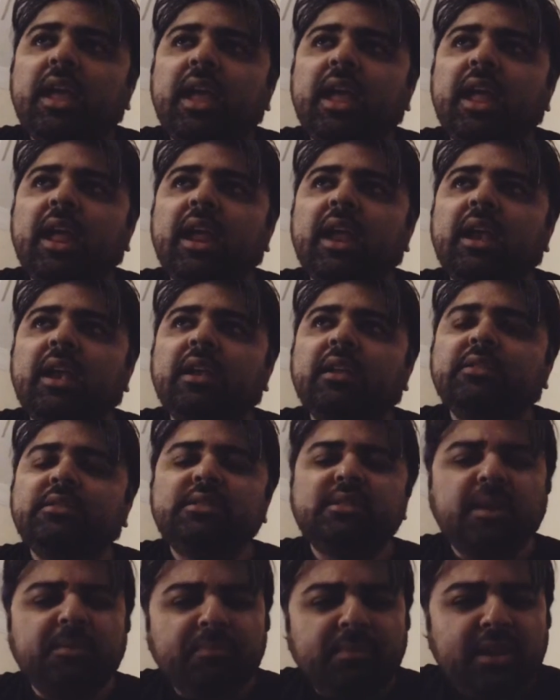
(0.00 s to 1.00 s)
And
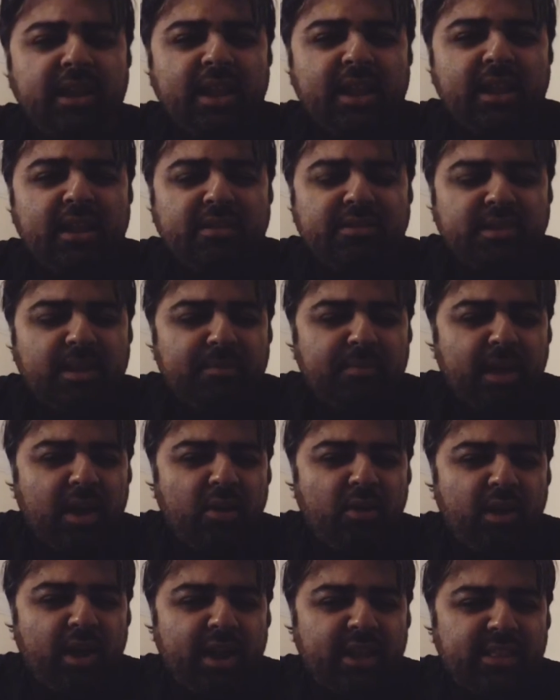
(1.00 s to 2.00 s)

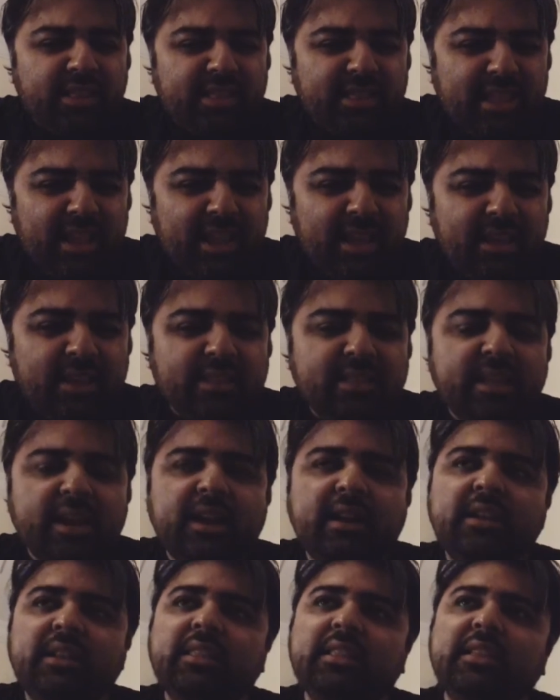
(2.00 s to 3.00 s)
somehow I think
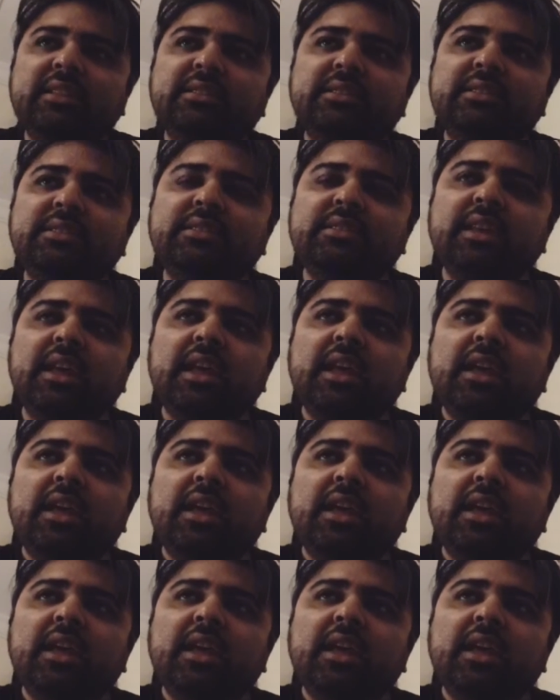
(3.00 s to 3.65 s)
that this